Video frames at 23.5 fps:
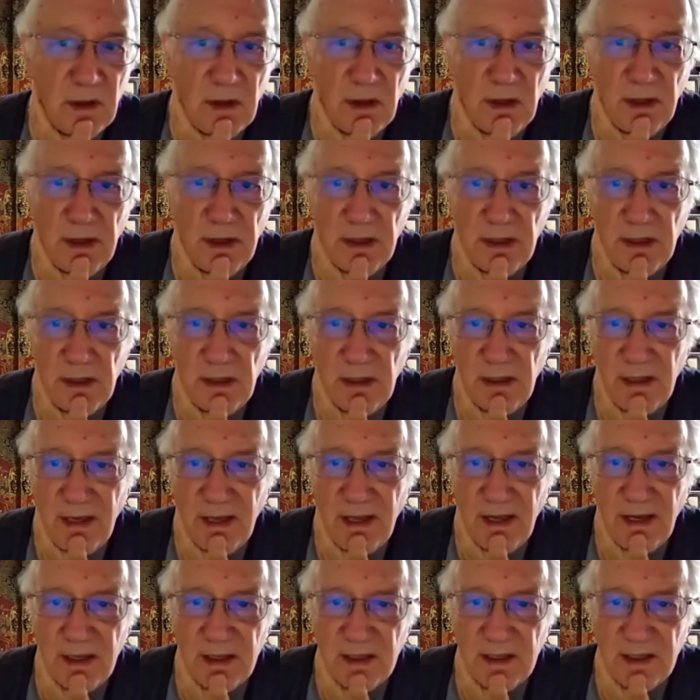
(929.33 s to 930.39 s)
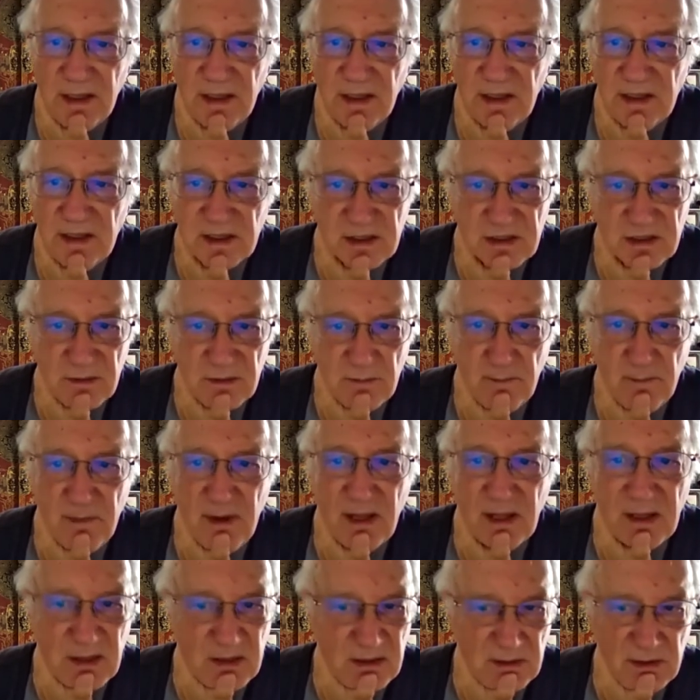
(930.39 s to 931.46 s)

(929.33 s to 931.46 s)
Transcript: like this, but